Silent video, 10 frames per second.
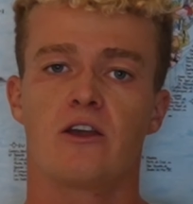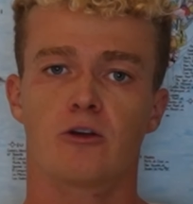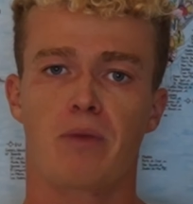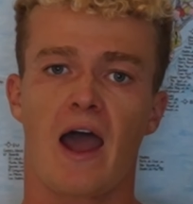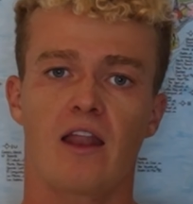
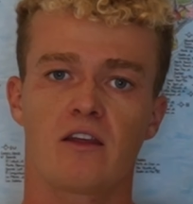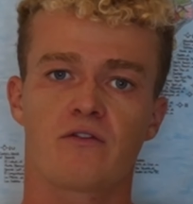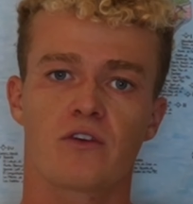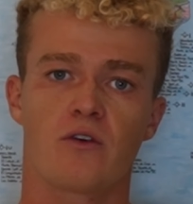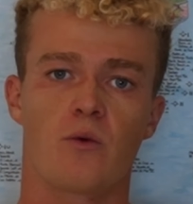You're paddling
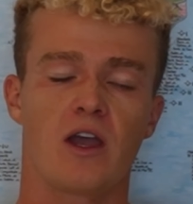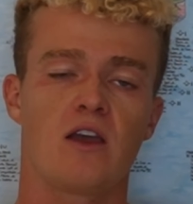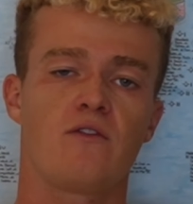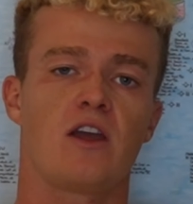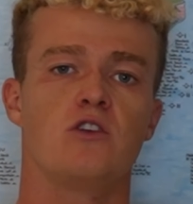for the
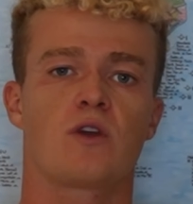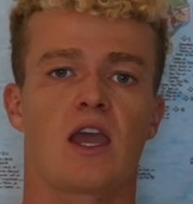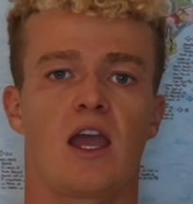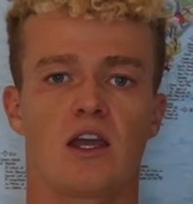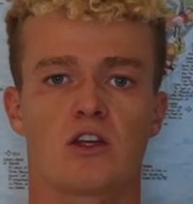wave and you
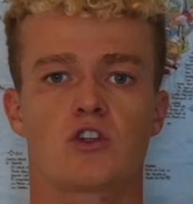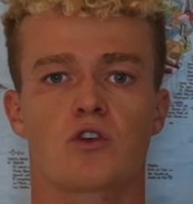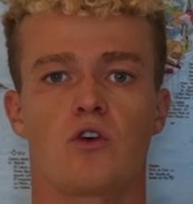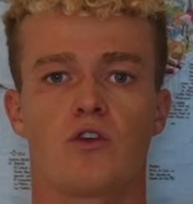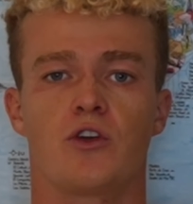can't
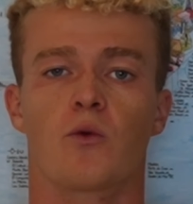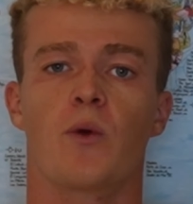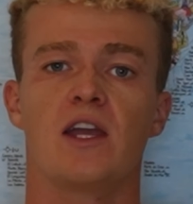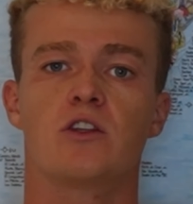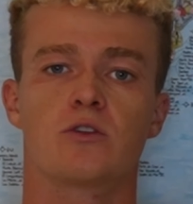control your
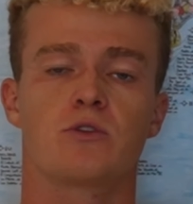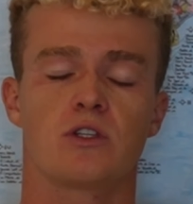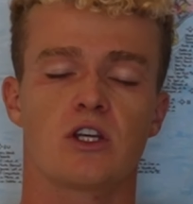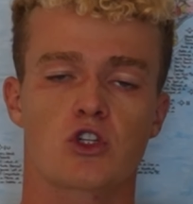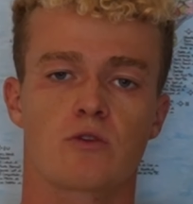
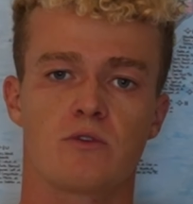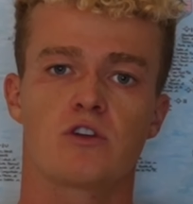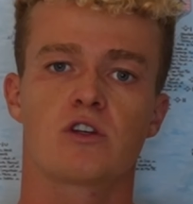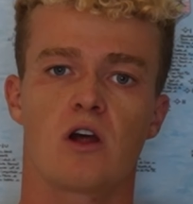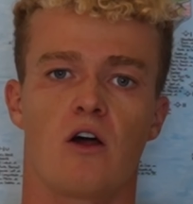weight
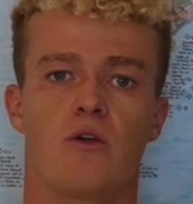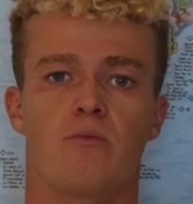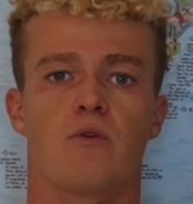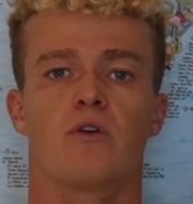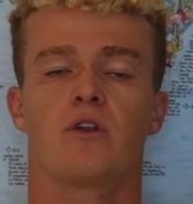distribution on the
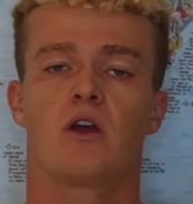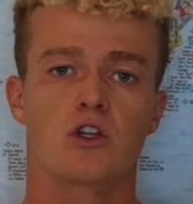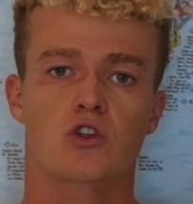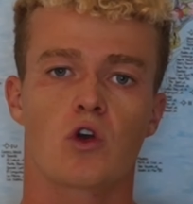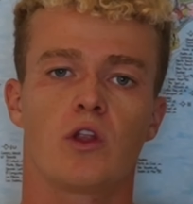board.
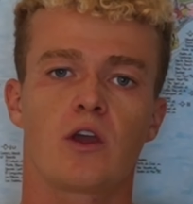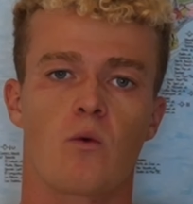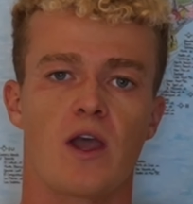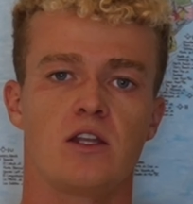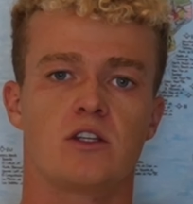Controlling
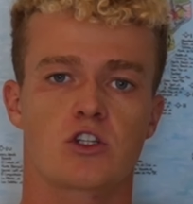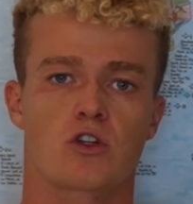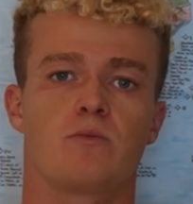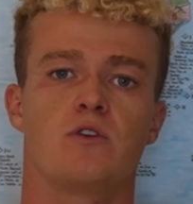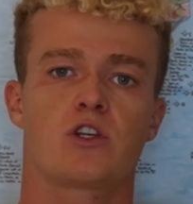weight
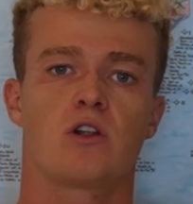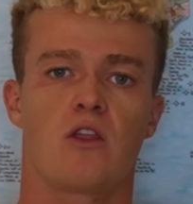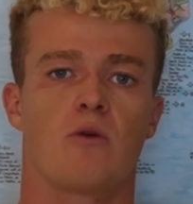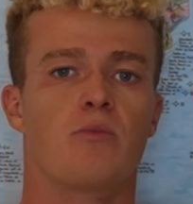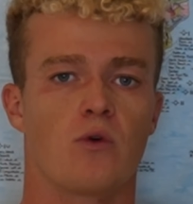distribution
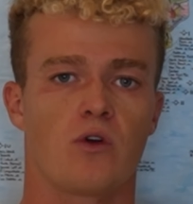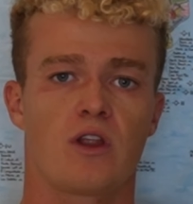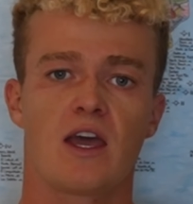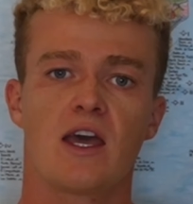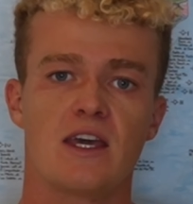on the
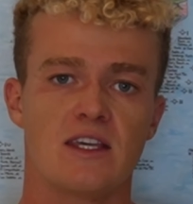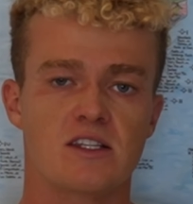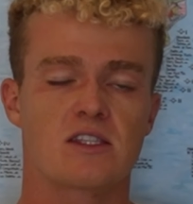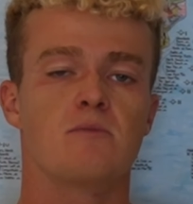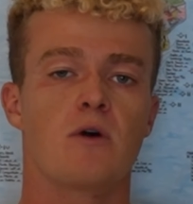board
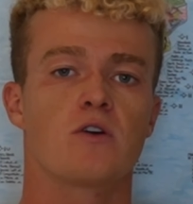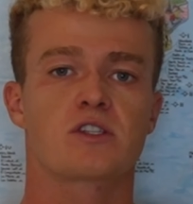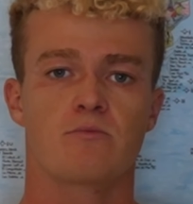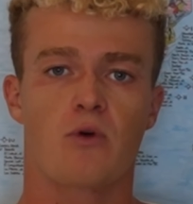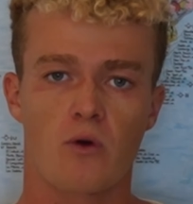is the
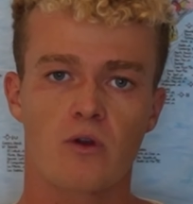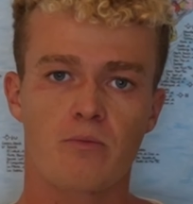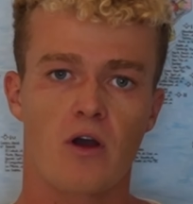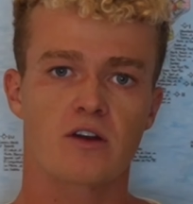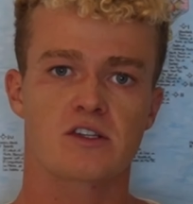most important
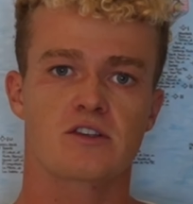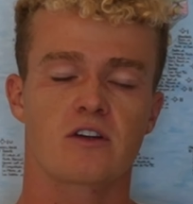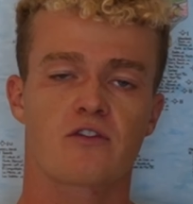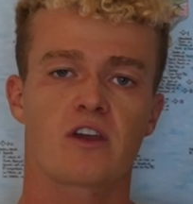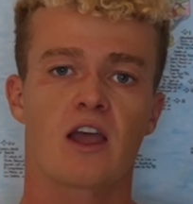part of
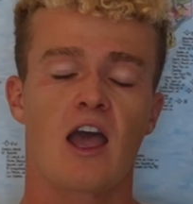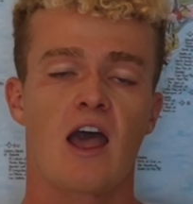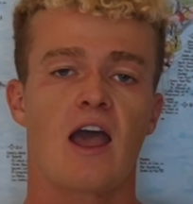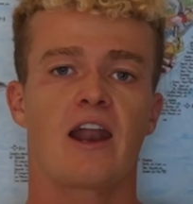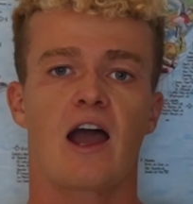surfing,
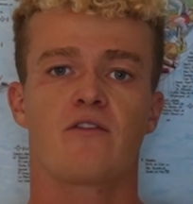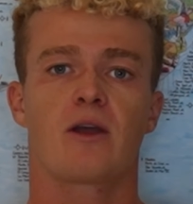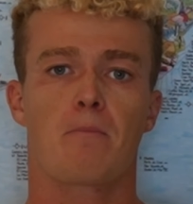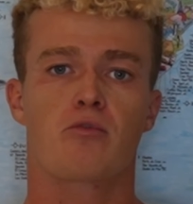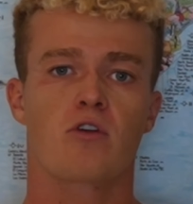and
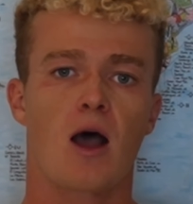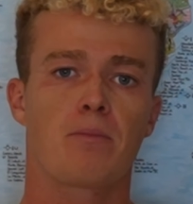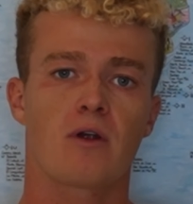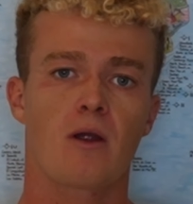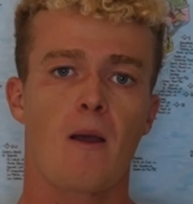having
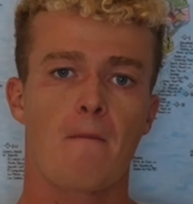proper